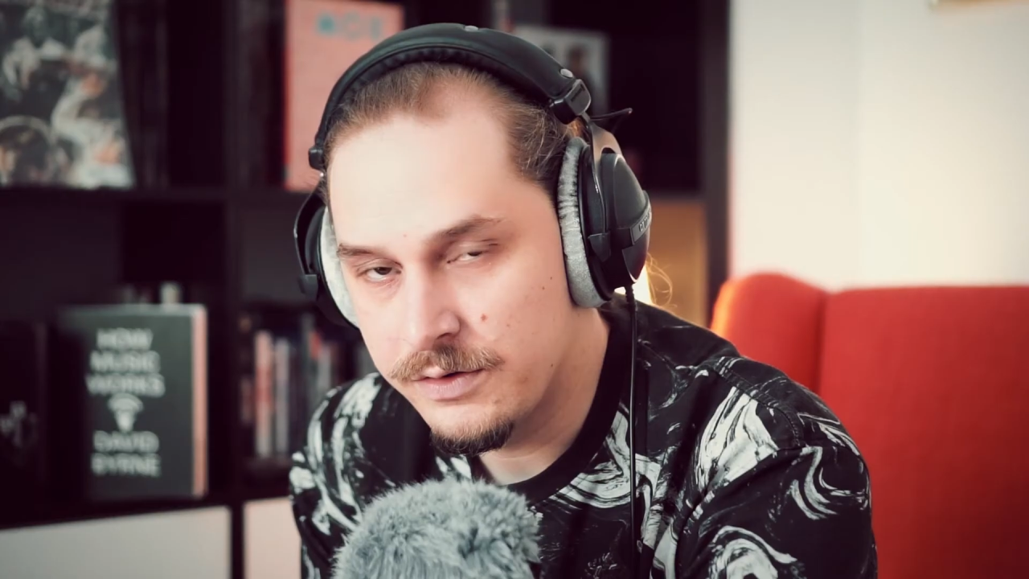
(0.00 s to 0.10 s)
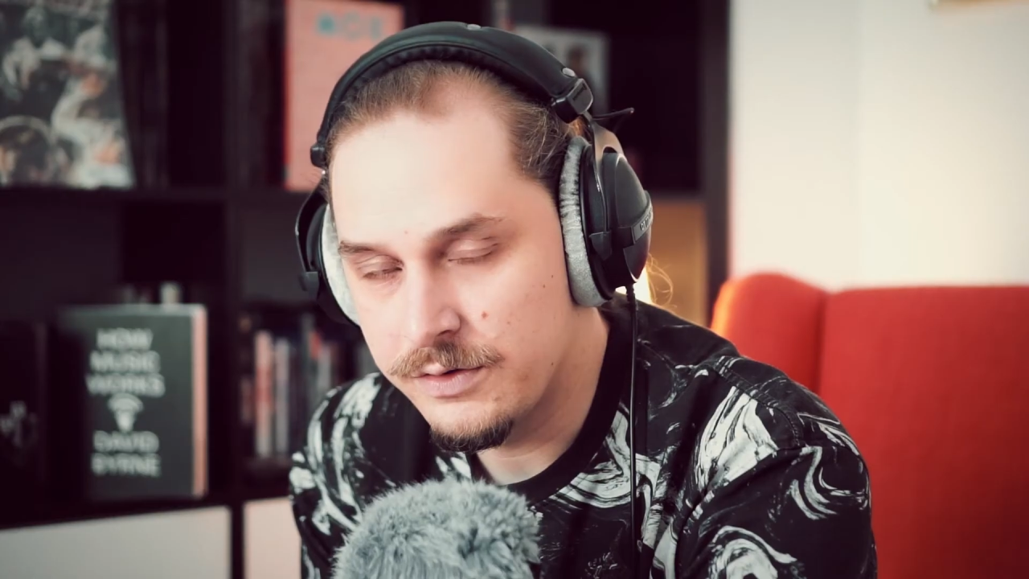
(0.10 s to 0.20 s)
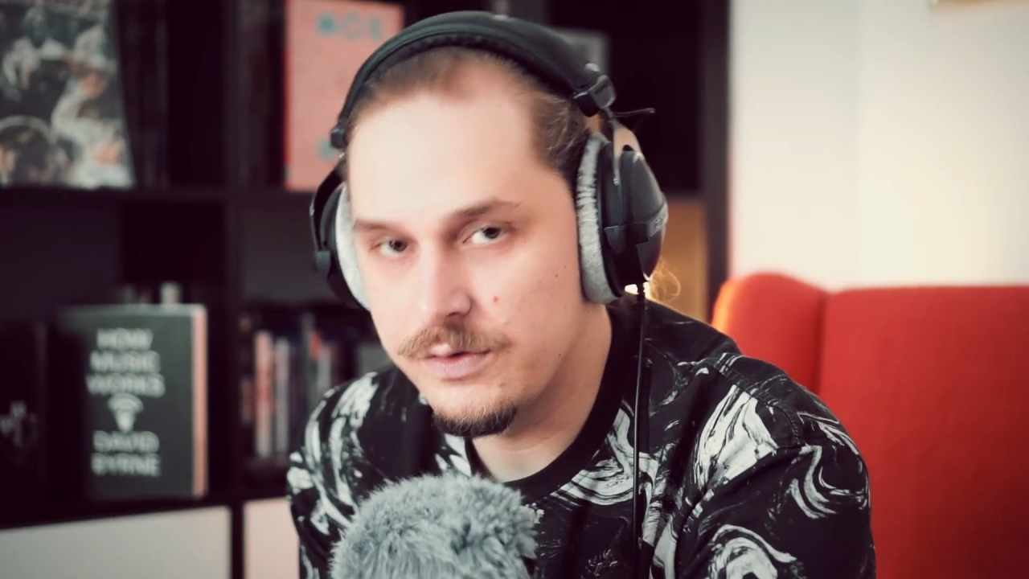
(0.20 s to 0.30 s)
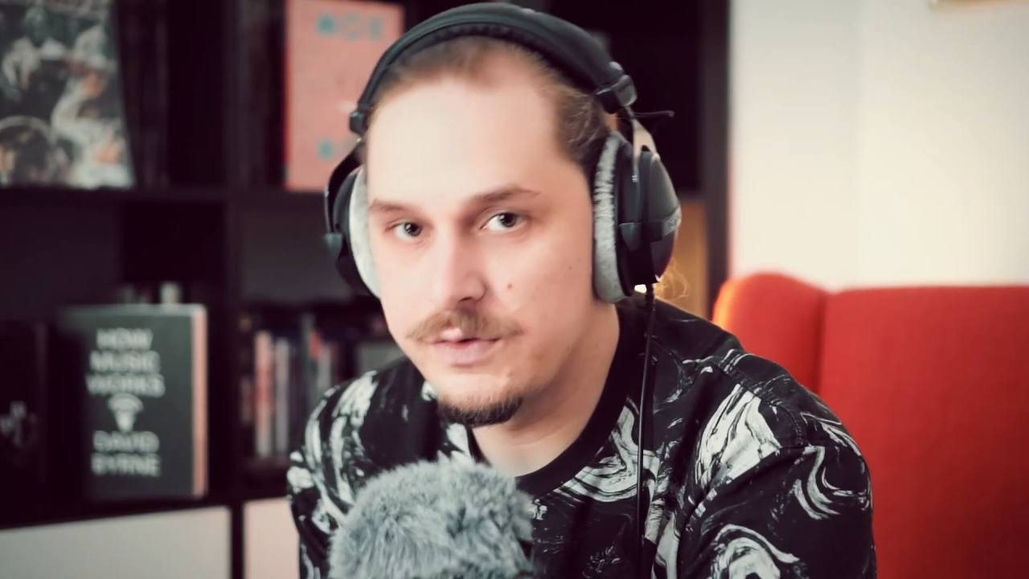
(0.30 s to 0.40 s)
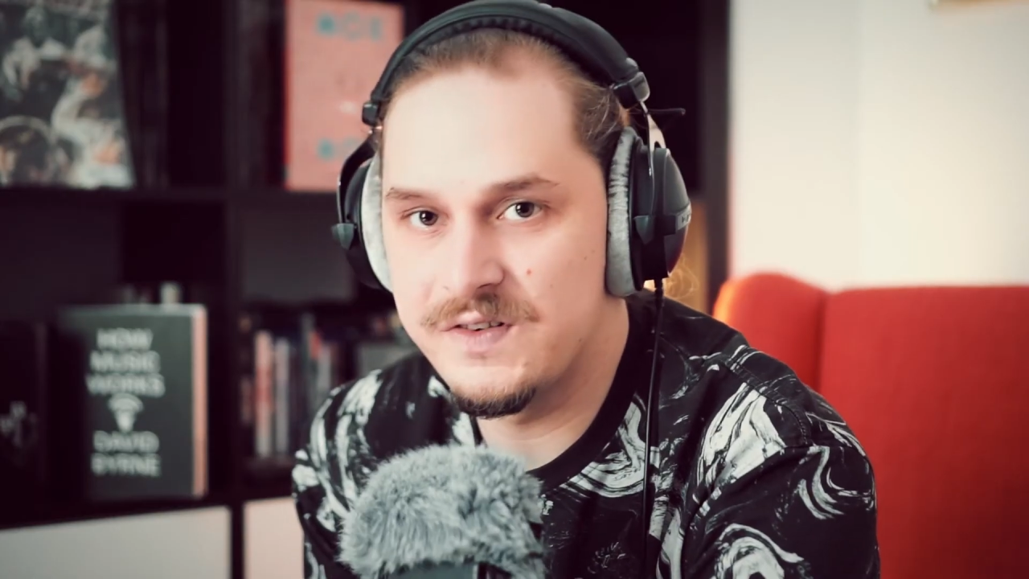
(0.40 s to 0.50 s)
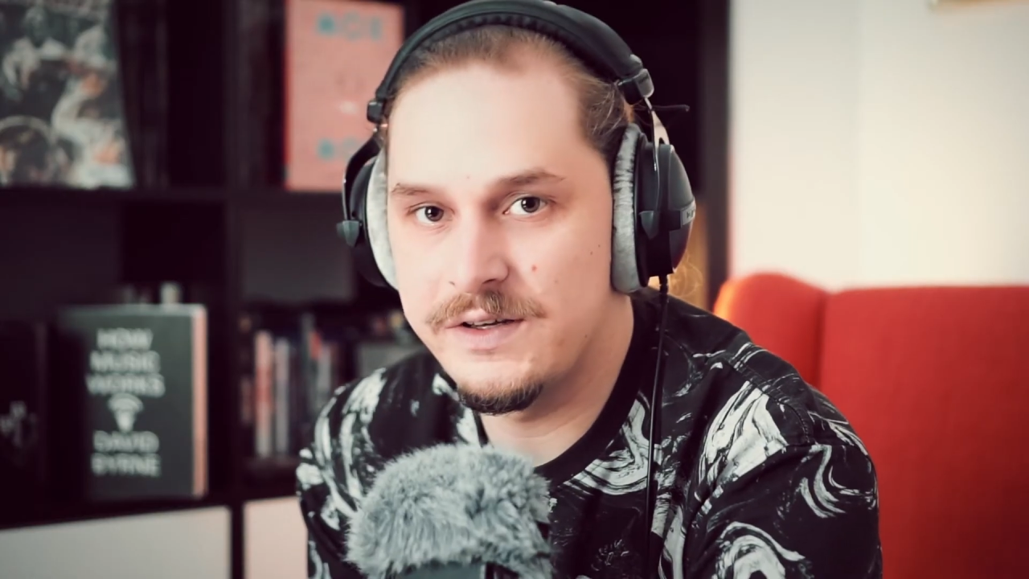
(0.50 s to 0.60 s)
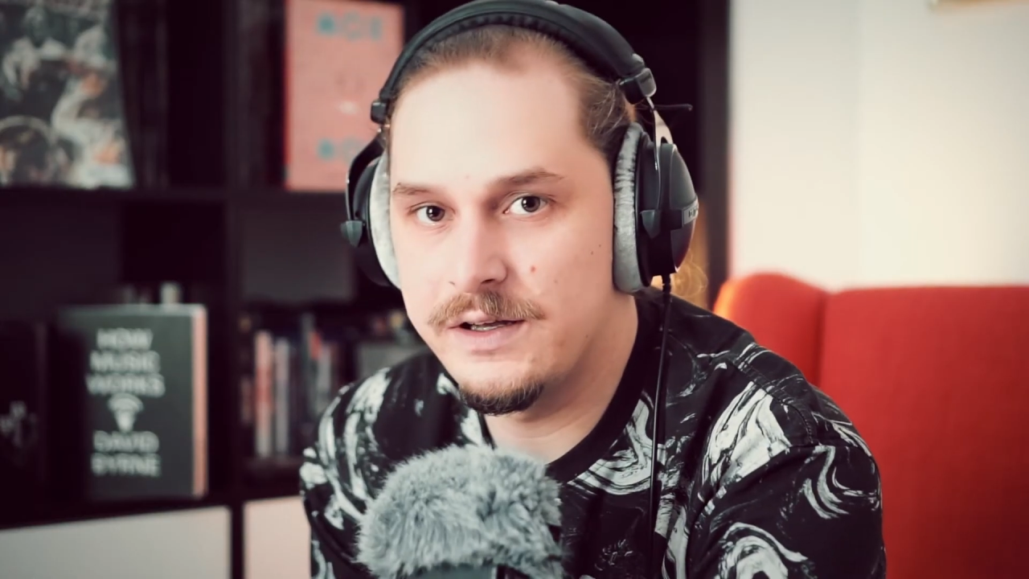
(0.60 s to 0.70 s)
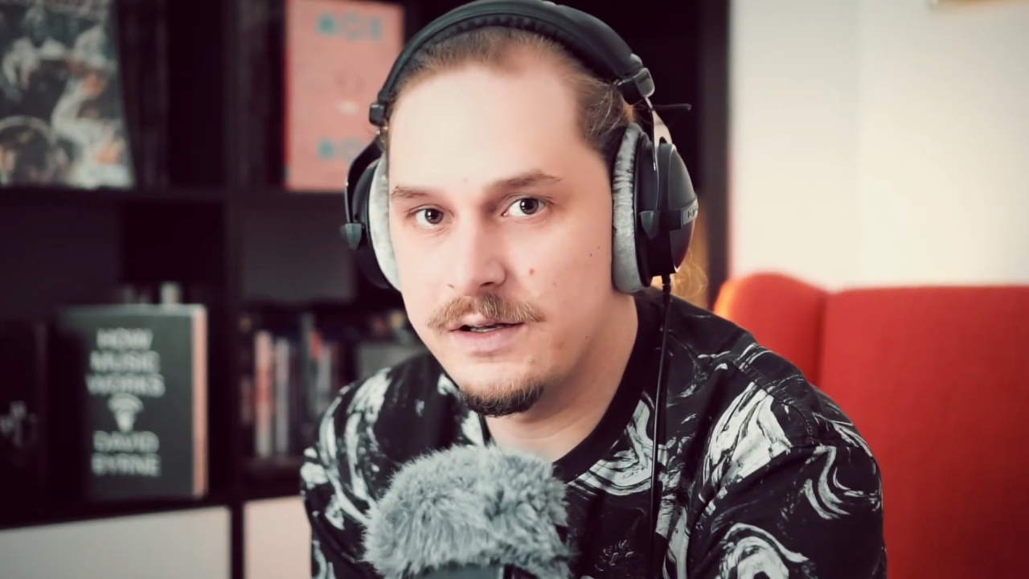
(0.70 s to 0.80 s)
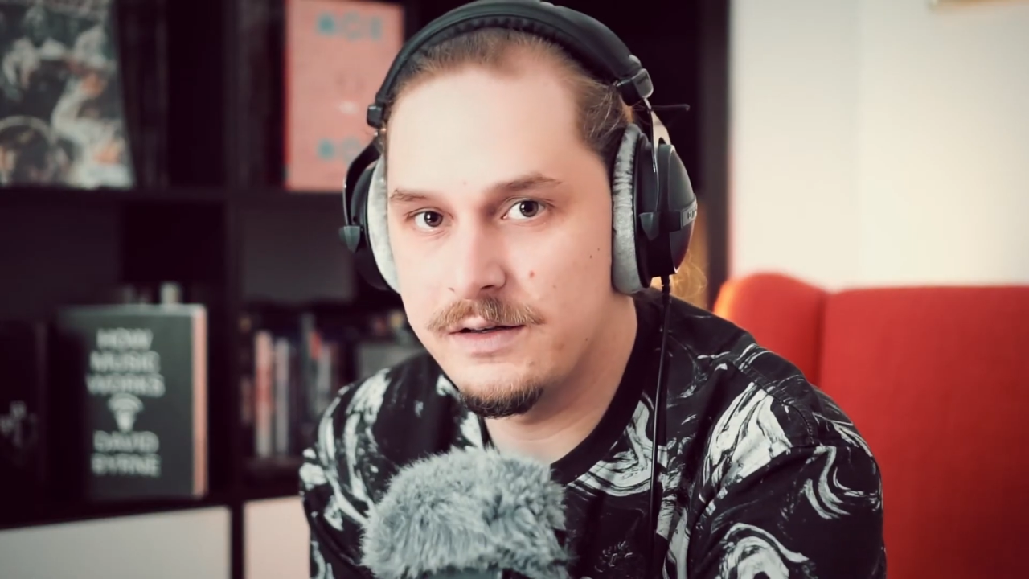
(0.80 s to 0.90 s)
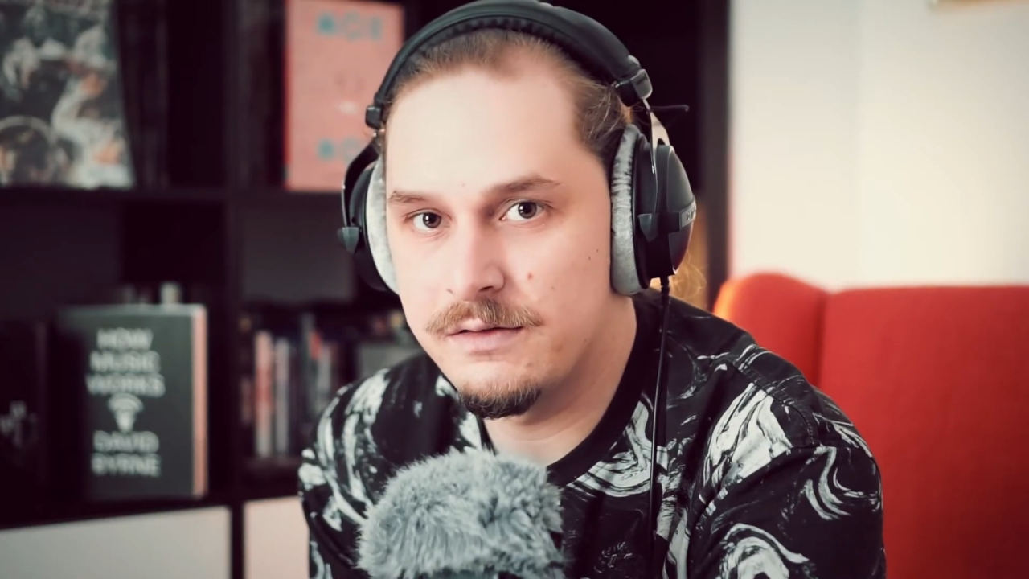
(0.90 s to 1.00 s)
you
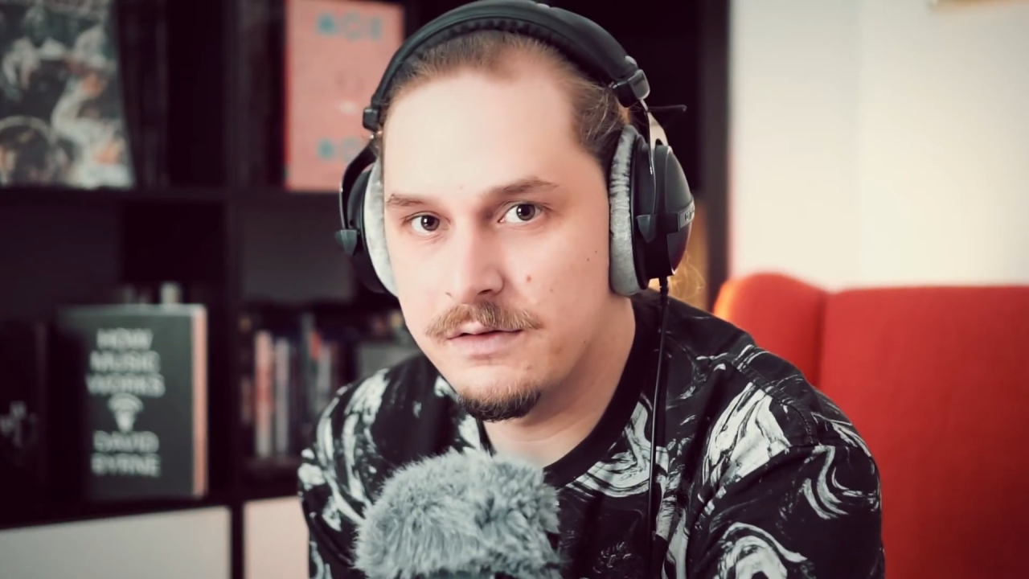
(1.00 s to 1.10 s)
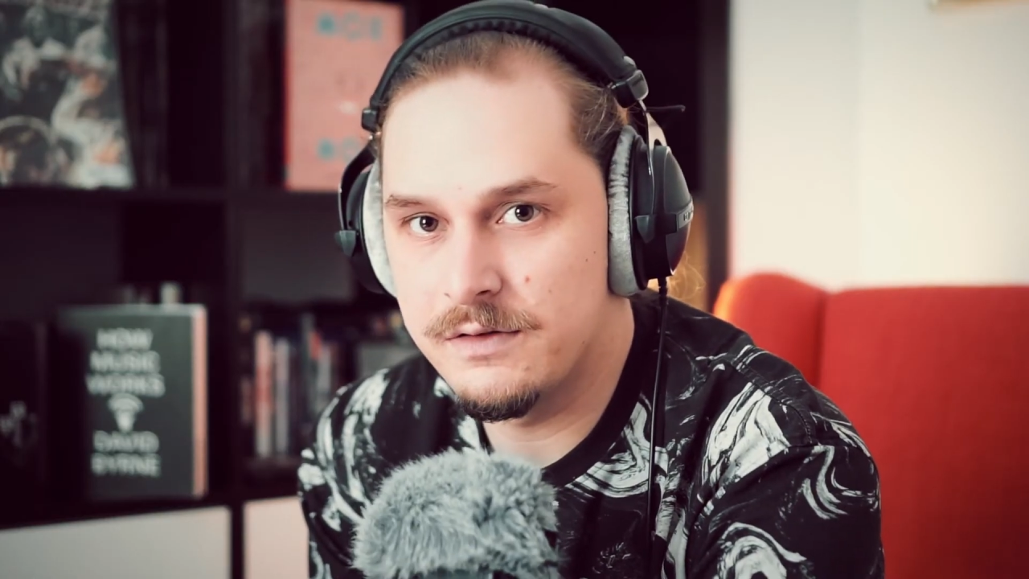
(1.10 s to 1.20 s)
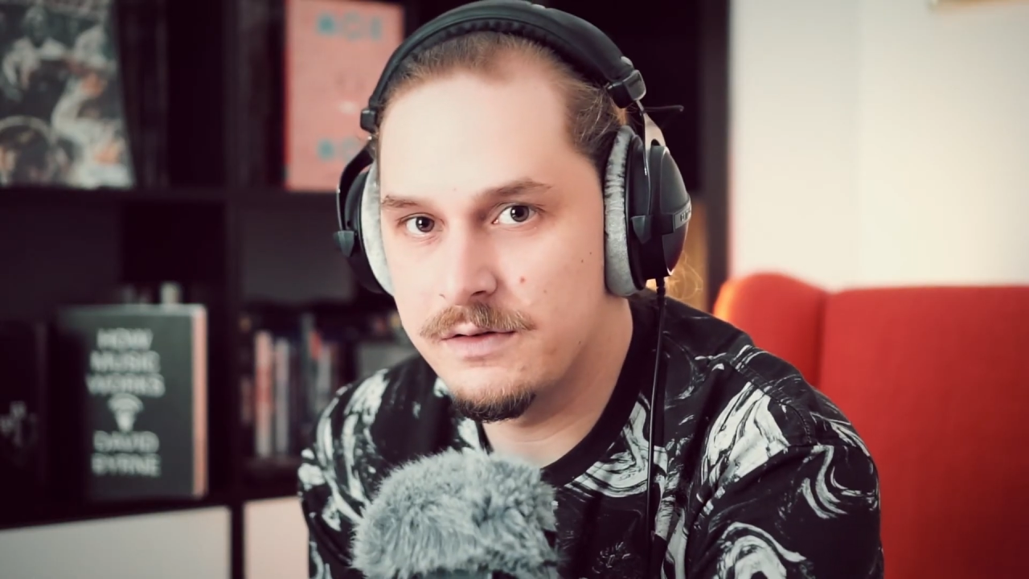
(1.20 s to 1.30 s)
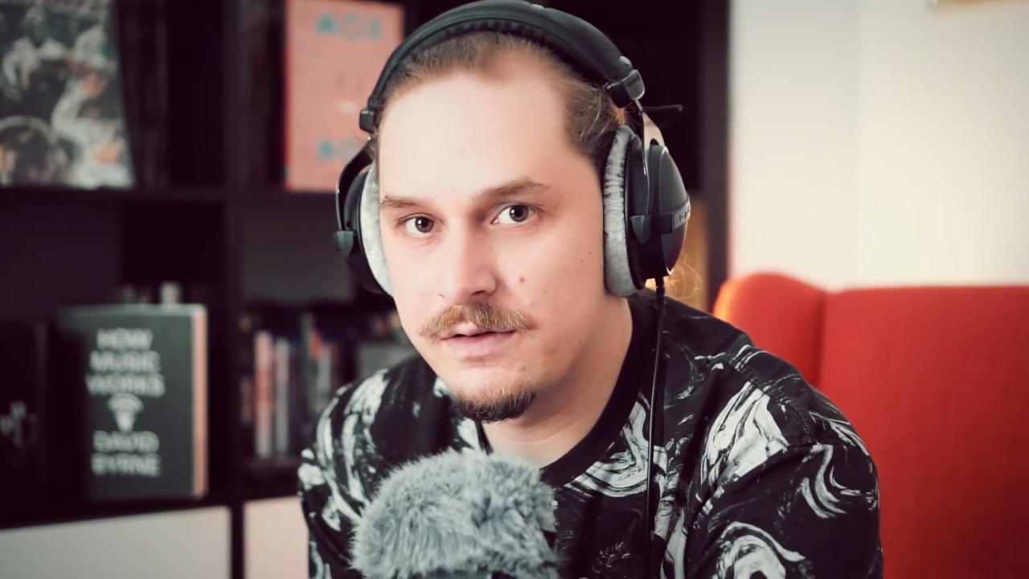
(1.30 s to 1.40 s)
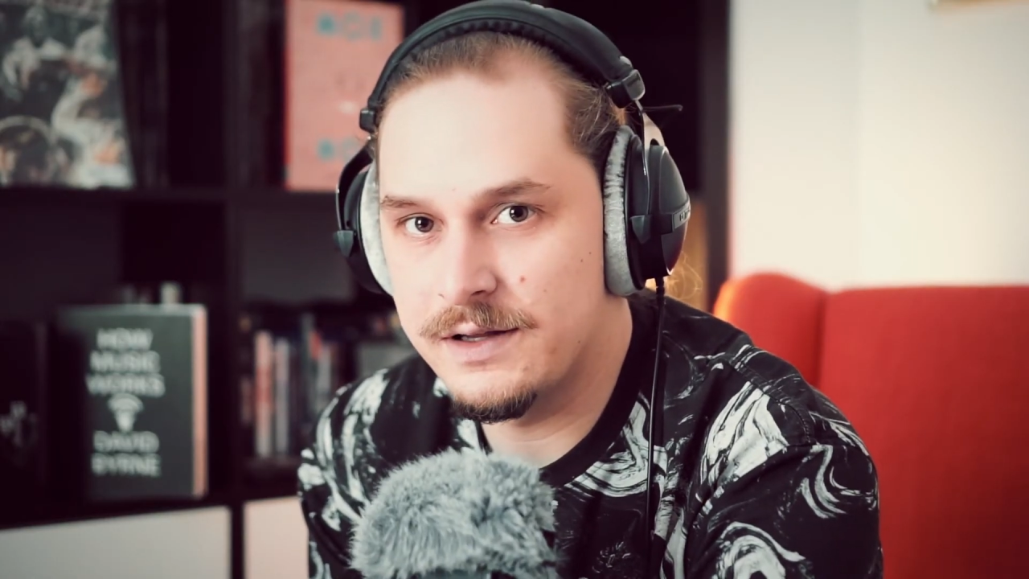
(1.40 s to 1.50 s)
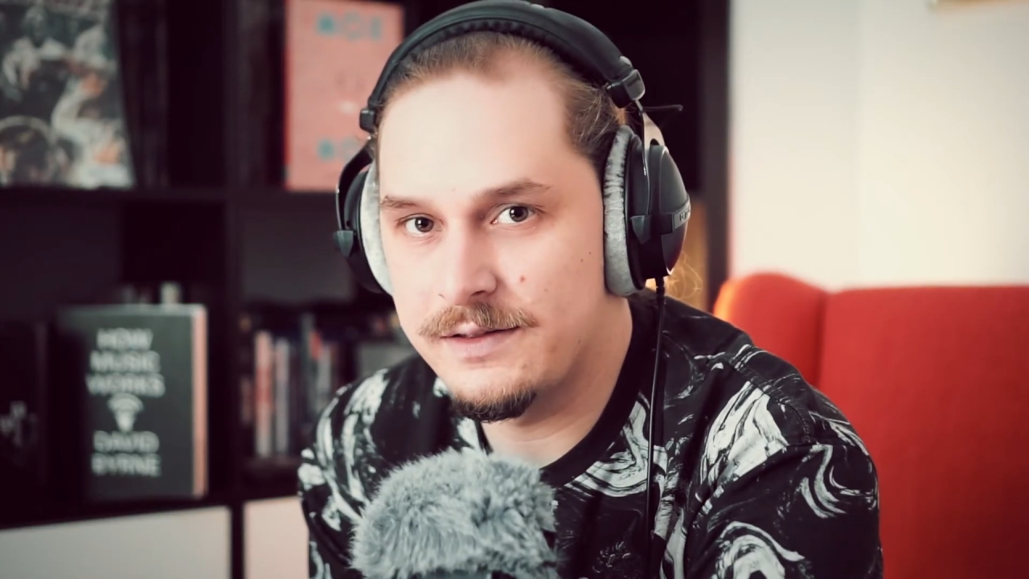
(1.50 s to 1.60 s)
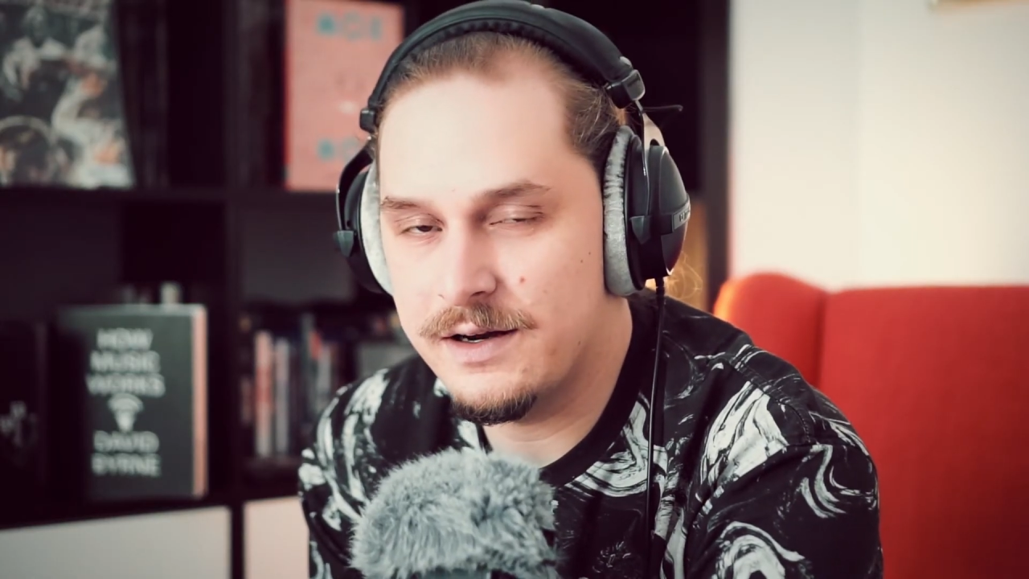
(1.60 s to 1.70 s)
see that